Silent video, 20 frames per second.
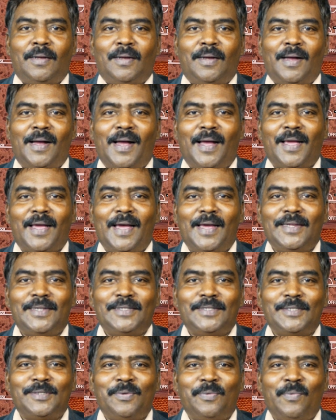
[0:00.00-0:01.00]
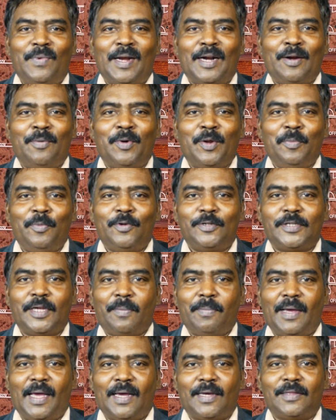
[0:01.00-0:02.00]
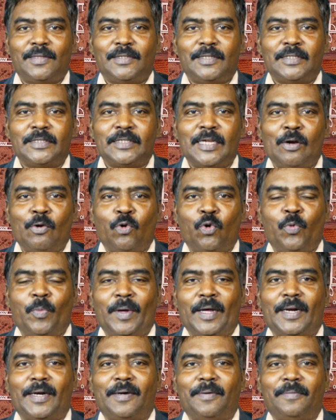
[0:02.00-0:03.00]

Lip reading: Hi guys, welcome to Music Mag. This is Kumar.